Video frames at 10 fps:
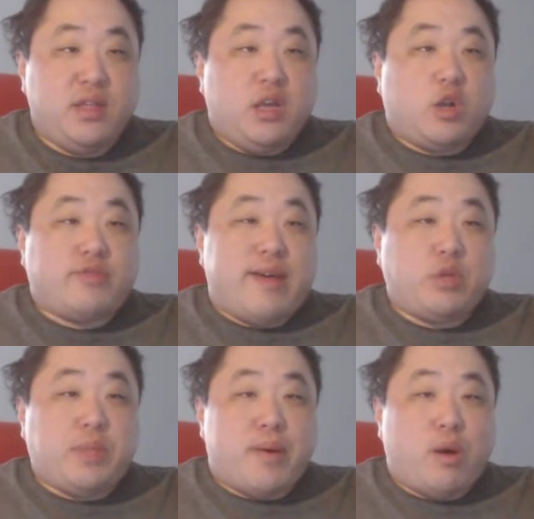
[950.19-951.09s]
Because if I were
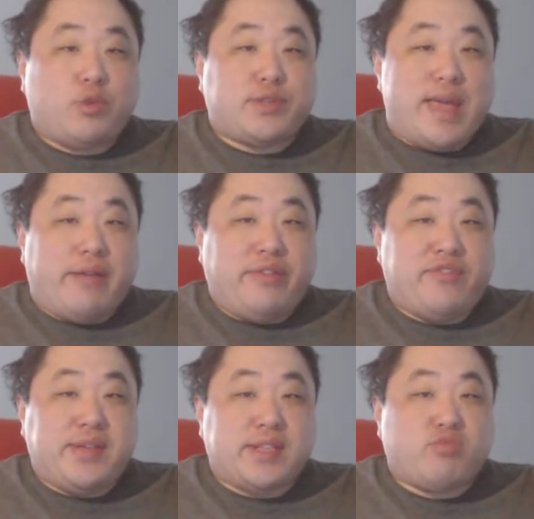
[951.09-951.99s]
to post
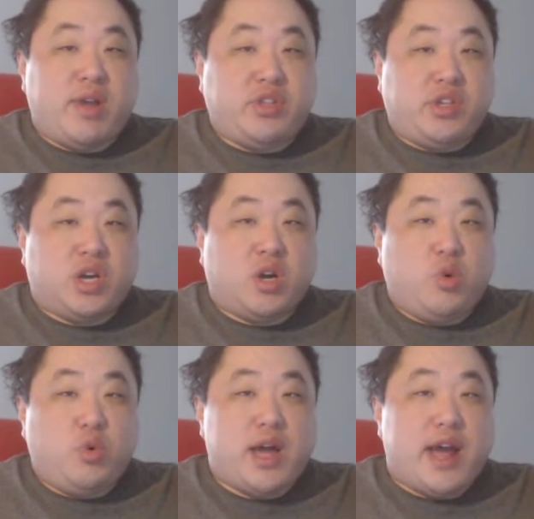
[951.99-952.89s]
everything that's ready to go,